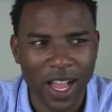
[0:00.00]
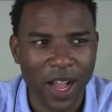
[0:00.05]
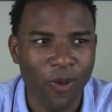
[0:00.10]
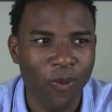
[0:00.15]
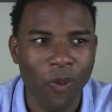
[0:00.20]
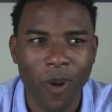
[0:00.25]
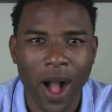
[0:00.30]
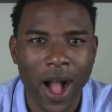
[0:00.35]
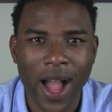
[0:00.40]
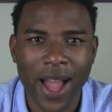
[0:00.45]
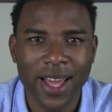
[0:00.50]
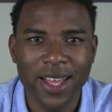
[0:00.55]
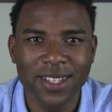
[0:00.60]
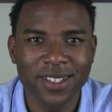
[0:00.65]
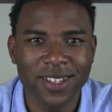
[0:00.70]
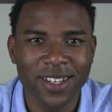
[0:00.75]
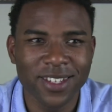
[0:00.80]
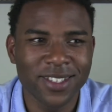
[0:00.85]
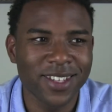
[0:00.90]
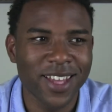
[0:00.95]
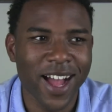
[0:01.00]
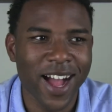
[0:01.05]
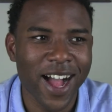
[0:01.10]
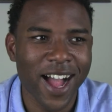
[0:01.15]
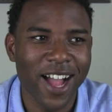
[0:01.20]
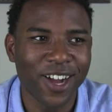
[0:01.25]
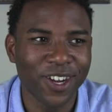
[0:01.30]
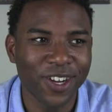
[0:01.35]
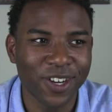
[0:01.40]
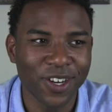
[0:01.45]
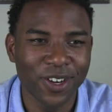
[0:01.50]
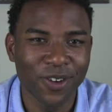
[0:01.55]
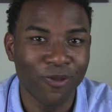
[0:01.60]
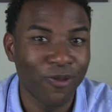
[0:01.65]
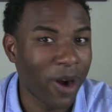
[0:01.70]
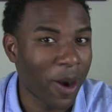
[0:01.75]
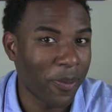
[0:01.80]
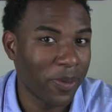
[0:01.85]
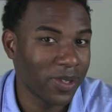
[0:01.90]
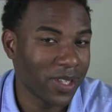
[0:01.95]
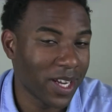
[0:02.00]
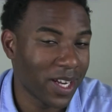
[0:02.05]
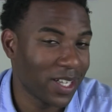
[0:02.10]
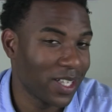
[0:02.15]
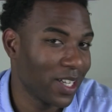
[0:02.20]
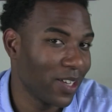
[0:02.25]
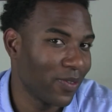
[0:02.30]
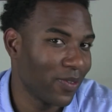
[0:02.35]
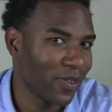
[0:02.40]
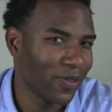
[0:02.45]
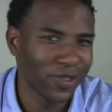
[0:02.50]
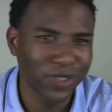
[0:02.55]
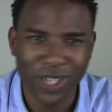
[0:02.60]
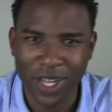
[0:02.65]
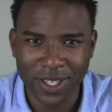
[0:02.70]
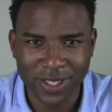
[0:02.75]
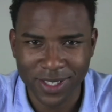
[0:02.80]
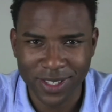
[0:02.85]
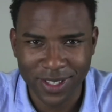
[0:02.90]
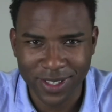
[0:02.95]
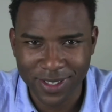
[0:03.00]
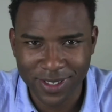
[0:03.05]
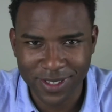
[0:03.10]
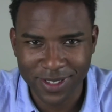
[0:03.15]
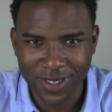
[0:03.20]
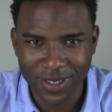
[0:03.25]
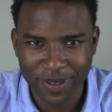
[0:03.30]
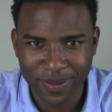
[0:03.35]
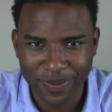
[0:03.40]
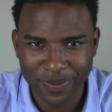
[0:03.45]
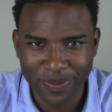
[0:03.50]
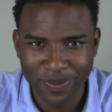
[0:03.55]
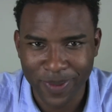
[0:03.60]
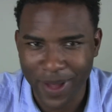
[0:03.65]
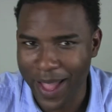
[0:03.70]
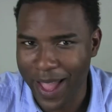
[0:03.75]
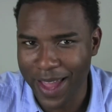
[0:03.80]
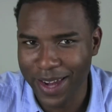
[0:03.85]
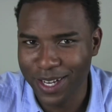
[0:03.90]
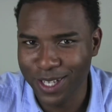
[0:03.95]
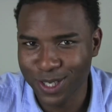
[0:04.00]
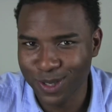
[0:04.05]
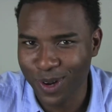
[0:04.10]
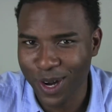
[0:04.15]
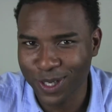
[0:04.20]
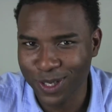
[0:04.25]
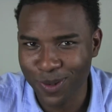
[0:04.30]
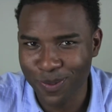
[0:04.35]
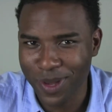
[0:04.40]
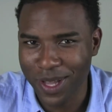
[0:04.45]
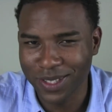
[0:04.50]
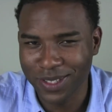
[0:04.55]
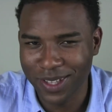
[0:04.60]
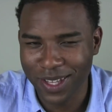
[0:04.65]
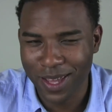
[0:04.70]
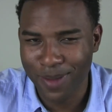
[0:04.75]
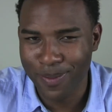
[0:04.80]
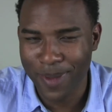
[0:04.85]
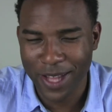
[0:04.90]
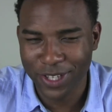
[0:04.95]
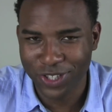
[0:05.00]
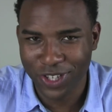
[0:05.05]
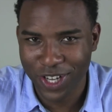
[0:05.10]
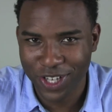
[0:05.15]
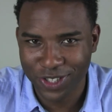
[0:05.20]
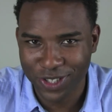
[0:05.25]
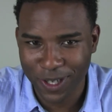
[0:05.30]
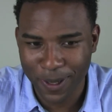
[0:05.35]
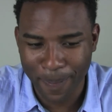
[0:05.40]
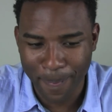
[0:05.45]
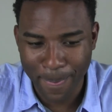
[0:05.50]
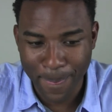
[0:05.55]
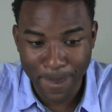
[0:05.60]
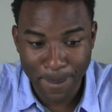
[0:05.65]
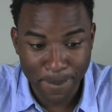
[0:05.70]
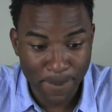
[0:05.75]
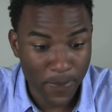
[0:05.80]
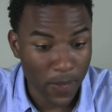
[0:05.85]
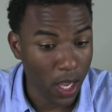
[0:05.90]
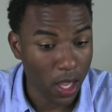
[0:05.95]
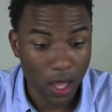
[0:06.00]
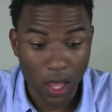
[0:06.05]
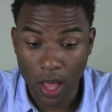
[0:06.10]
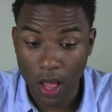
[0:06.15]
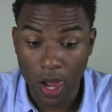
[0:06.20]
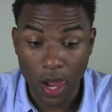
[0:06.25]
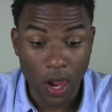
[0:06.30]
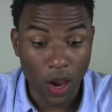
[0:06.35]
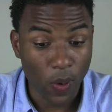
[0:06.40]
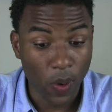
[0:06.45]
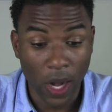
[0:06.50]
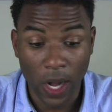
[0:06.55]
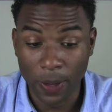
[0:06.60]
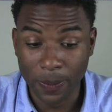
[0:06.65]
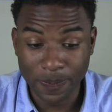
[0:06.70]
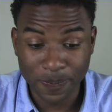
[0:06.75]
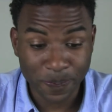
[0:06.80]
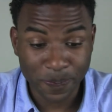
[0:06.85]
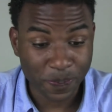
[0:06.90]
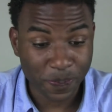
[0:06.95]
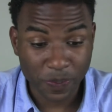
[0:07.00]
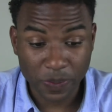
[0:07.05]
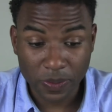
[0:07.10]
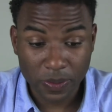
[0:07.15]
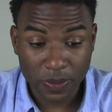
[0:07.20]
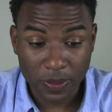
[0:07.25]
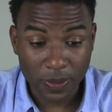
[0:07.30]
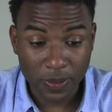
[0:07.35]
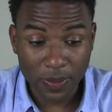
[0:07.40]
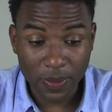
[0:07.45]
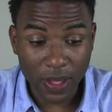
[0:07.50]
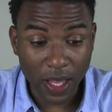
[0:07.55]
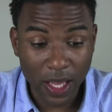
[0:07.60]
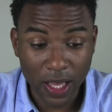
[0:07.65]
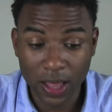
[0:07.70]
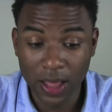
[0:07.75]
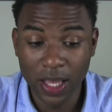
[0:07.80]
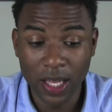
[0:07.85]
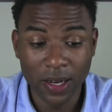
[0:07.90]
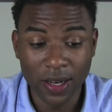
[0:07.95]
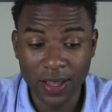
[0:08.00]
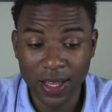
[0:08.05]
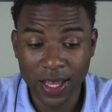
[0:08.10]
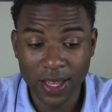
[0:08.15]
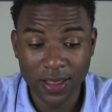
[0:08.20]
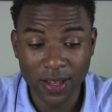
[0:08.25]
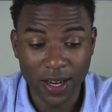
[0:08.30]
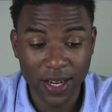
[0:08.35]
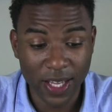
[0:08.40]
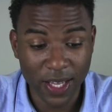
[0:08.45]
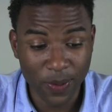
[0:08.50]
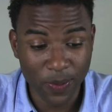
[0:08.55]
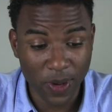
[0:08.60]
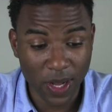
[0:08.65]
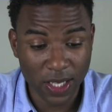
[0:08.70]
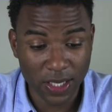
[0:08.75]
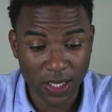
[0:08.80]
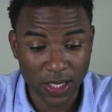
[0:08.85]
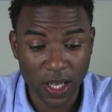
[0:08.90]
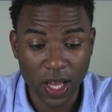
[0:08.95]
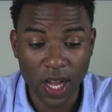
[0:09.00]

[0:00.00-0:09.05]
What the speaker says: Like, why is this guy a good representative of justice by any stretch or means of the imagination? Well, clearly they thought he was.